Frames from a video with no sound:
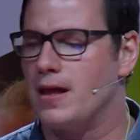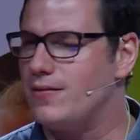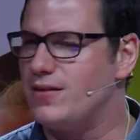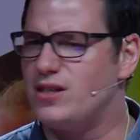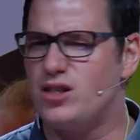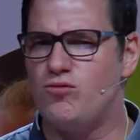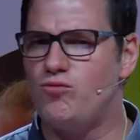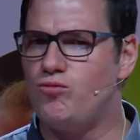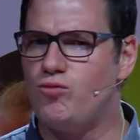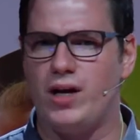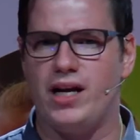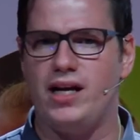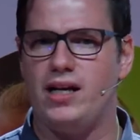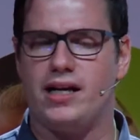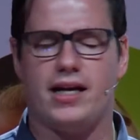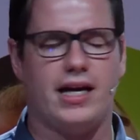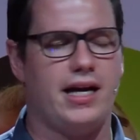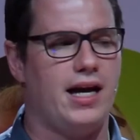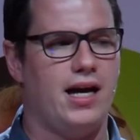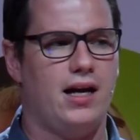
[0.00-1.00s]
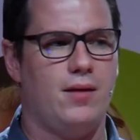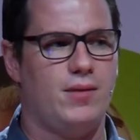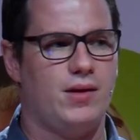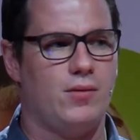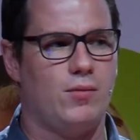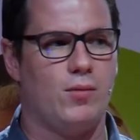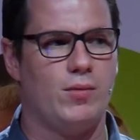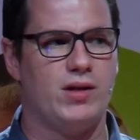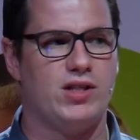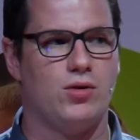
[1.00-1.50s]
This is a really key
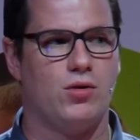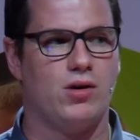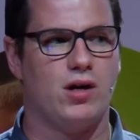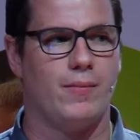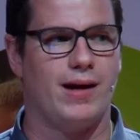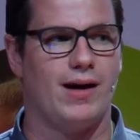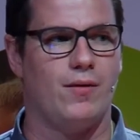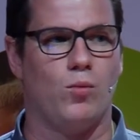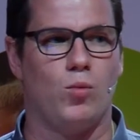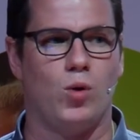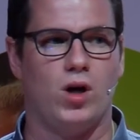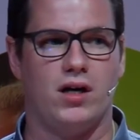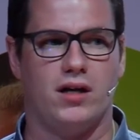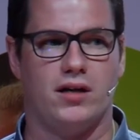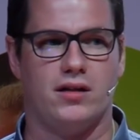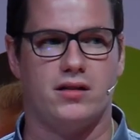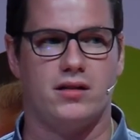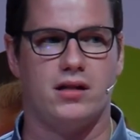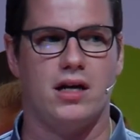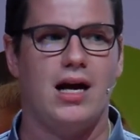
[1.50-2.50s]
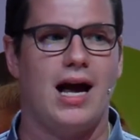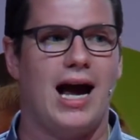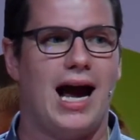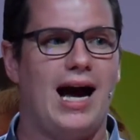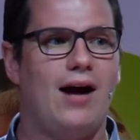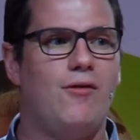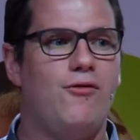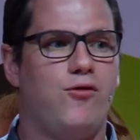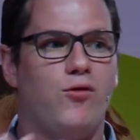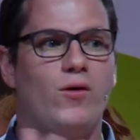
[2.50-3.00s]
element when we talk about words.
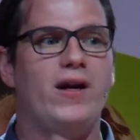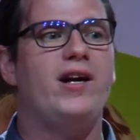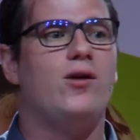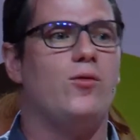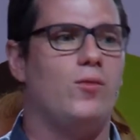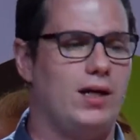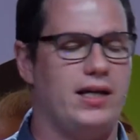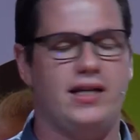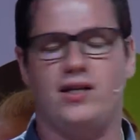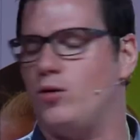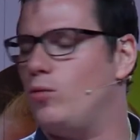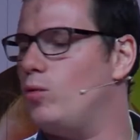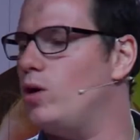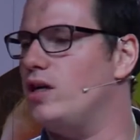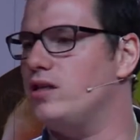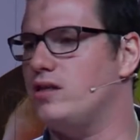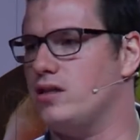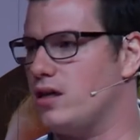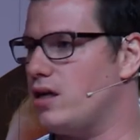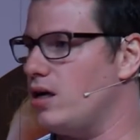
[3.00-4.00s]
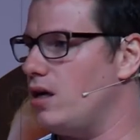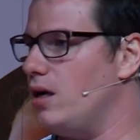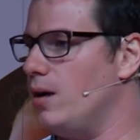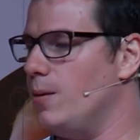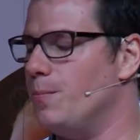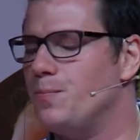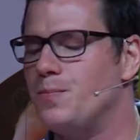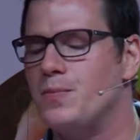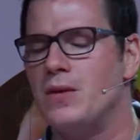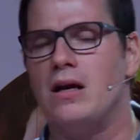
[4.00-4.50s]
How frequently do words
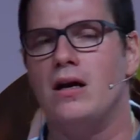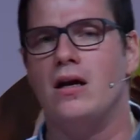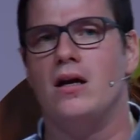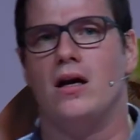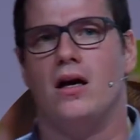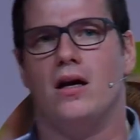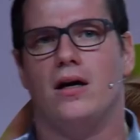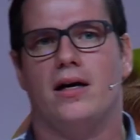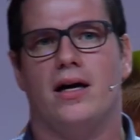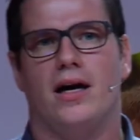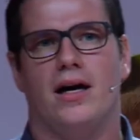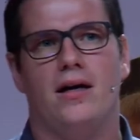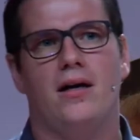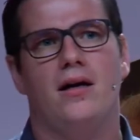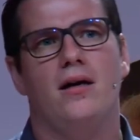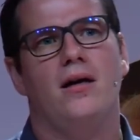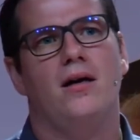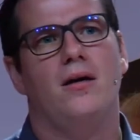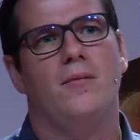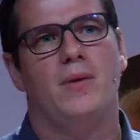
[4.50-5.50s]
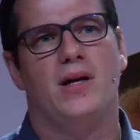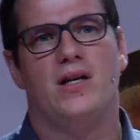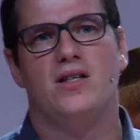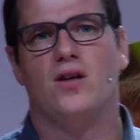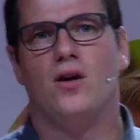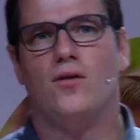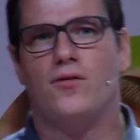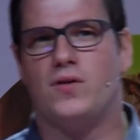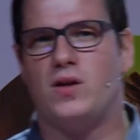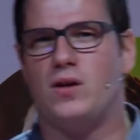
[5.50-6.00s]
occur? Okay?
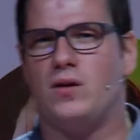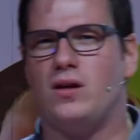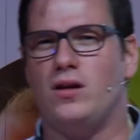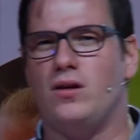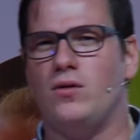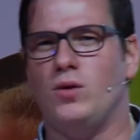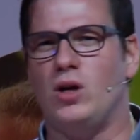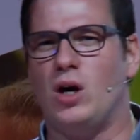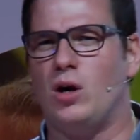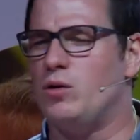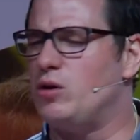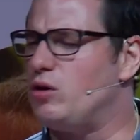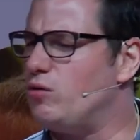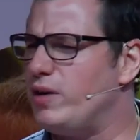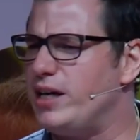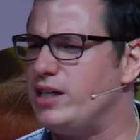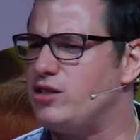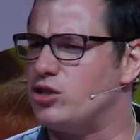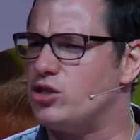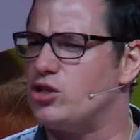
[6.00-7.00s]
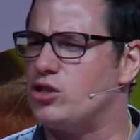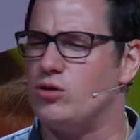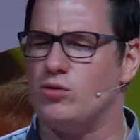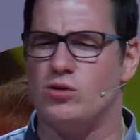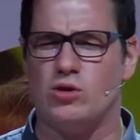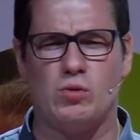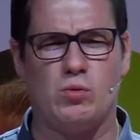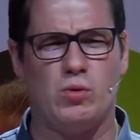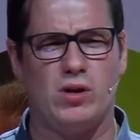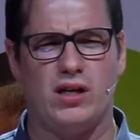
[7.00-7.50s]
Because often, you know, you read your
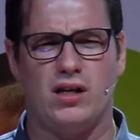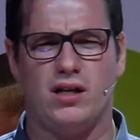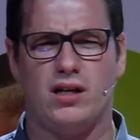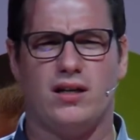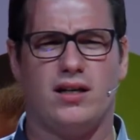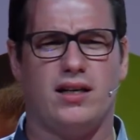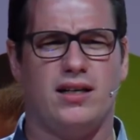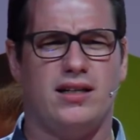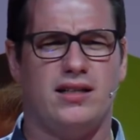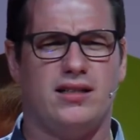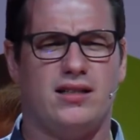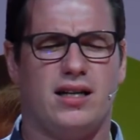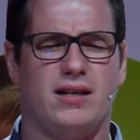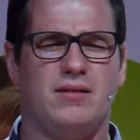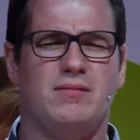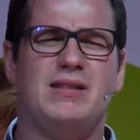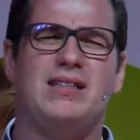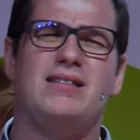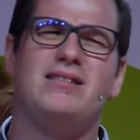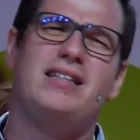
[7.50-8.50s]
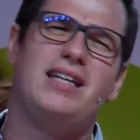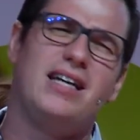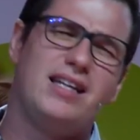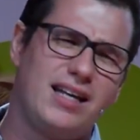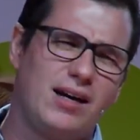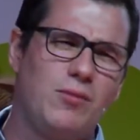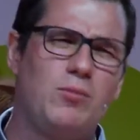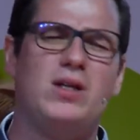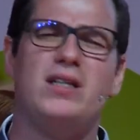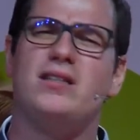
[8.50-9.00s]
students' work and it's like, well, yeah,
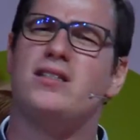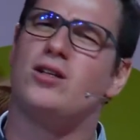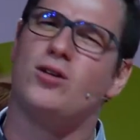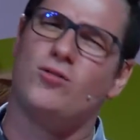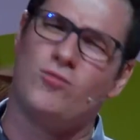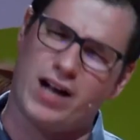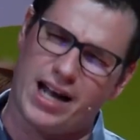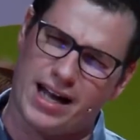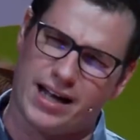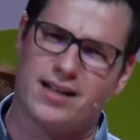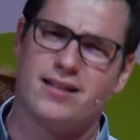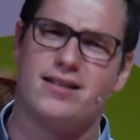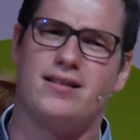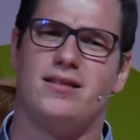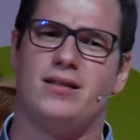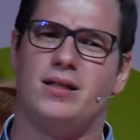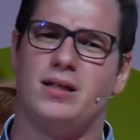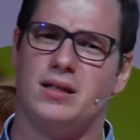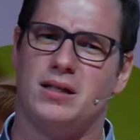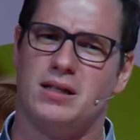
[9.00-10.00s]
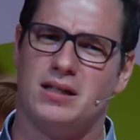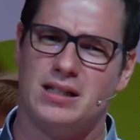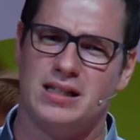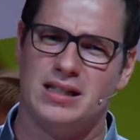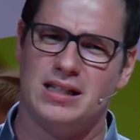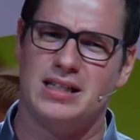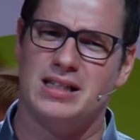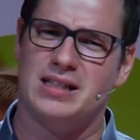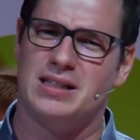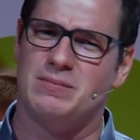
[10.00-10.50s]
that word's correct.
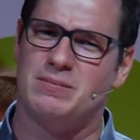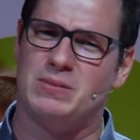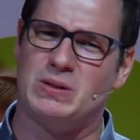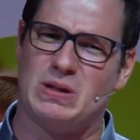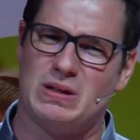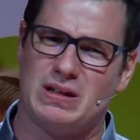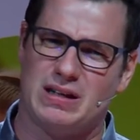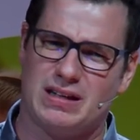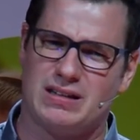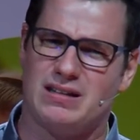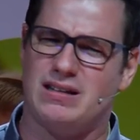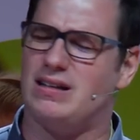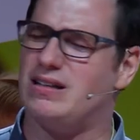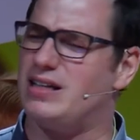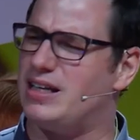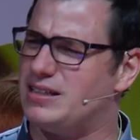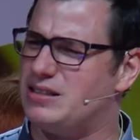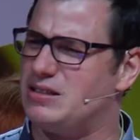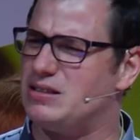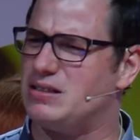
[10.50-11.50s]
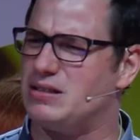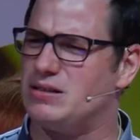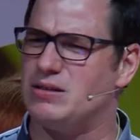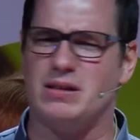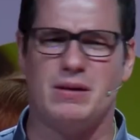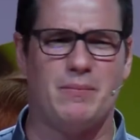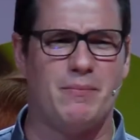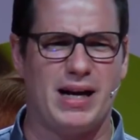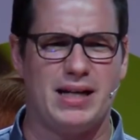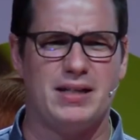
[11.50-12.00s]
But, God, I just
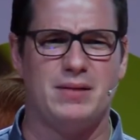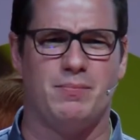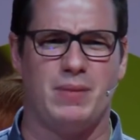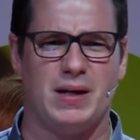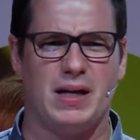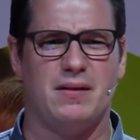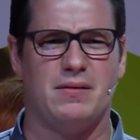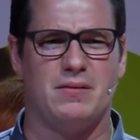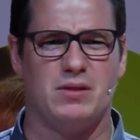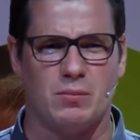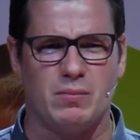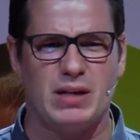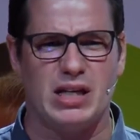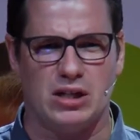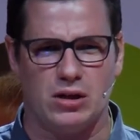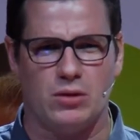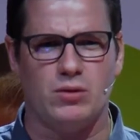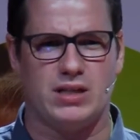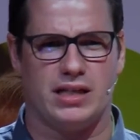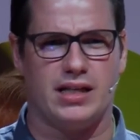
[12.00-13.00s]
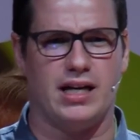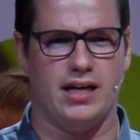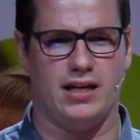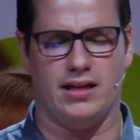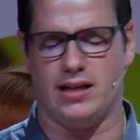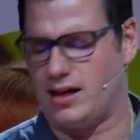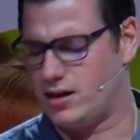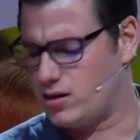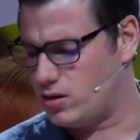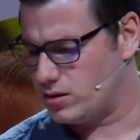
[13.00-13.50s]
couldn't imagine somebody using it
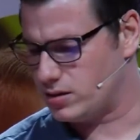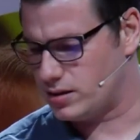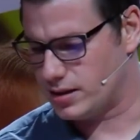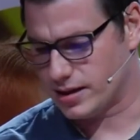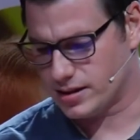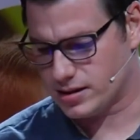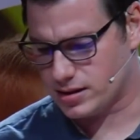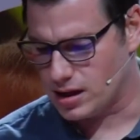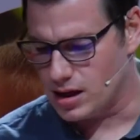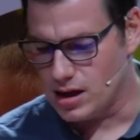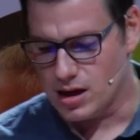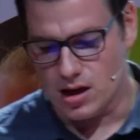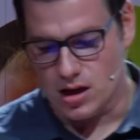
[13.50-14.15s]
in that context.